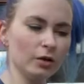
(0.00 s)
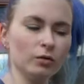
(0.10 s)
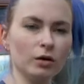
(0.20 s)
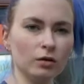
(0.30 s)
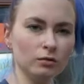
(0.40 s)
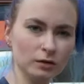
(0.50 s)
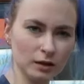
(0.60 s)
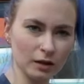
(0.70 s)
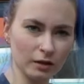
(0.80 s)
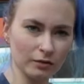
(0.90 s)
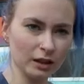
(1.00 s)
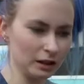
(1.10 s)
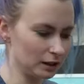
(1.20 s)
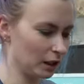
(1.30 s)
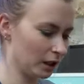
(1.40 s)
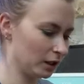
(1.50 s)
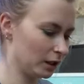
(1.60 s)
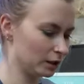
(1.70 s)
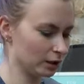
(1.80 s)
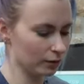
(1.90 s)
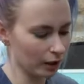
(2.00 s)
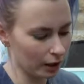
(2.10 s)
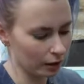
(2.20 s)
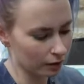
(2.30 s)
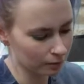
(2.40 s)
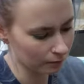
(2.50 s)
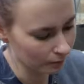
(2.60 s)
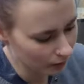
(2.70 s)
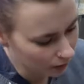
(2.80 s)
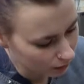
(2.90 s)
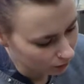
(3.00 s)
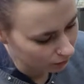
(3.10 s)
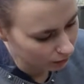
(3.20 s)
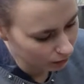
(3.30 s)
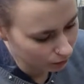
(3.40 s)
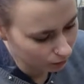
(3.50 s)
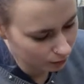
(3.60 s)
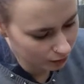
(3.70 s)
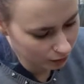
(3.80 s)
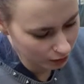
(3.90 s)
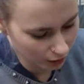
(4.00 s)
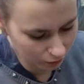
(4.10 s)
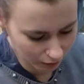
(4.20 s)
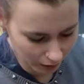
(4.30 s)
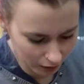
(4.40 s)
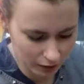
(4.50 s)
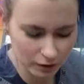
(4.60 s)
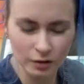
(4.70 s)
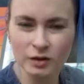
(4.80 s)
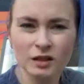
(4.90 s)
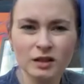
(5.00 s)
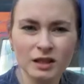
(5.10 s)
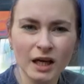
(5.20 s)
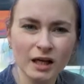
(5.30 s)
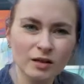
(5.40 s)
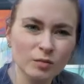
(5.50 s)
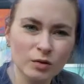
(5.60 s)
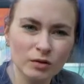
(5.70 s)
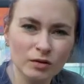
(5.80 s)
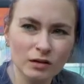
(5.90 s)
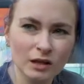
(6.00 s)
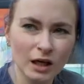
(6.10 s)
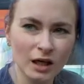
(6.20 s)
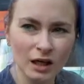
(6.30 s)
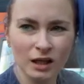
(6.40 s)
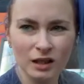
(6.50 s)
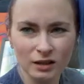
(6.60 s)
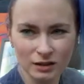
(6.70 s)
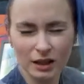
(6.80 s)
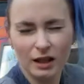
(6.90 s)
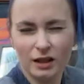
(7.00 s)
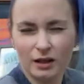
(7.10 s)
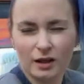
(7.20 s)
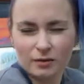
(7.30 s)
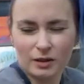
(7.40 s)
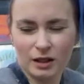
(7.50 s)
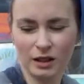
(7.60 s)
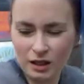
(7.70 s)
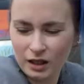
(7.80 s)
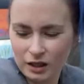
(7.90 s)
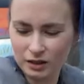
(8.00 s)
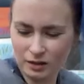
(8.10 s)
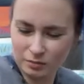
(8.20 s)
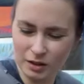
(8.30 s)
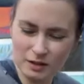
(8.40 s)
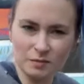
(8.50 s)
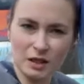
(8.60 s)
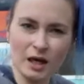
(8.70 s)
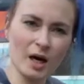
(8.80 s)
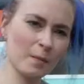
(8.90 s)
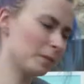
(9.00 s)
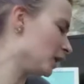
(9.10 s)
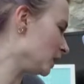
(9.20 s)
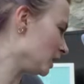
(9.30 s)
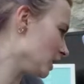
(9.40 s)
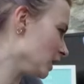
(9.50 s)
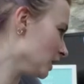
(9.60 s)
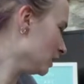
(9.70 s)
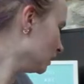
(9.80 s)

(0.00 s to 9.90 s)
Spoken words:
Gold Series, and they do like really cool wooden shelving, and it's all sustainable and eco-y, and that makes me happy.